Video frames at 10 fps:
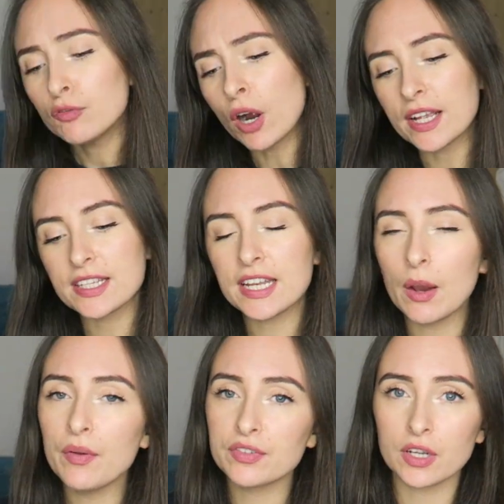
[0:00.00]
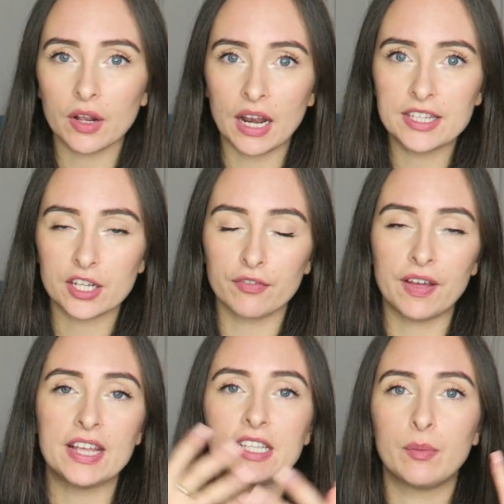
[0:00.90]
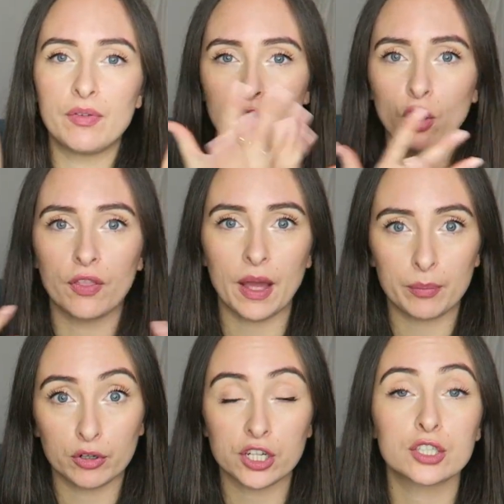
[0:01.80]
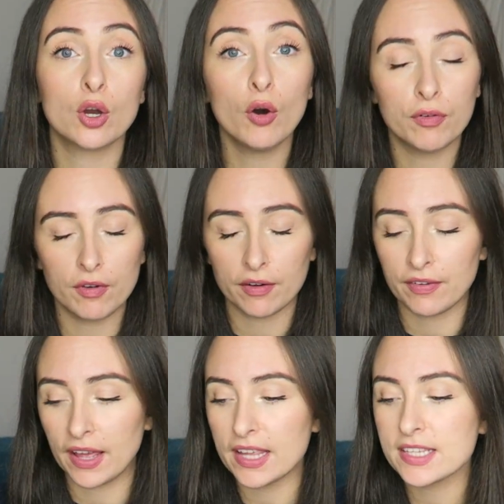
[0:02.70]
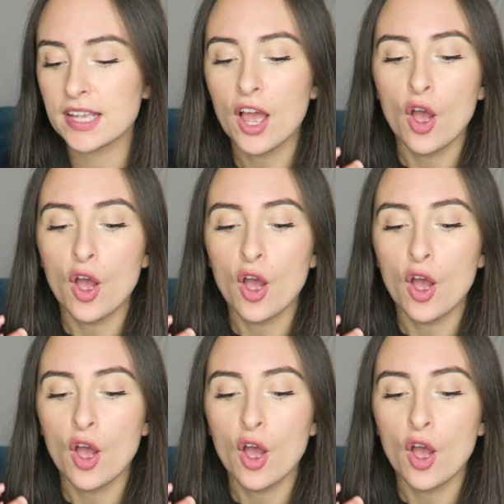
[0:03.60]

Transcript: Right, so now we've cleansed our face and we've got that product off of our face.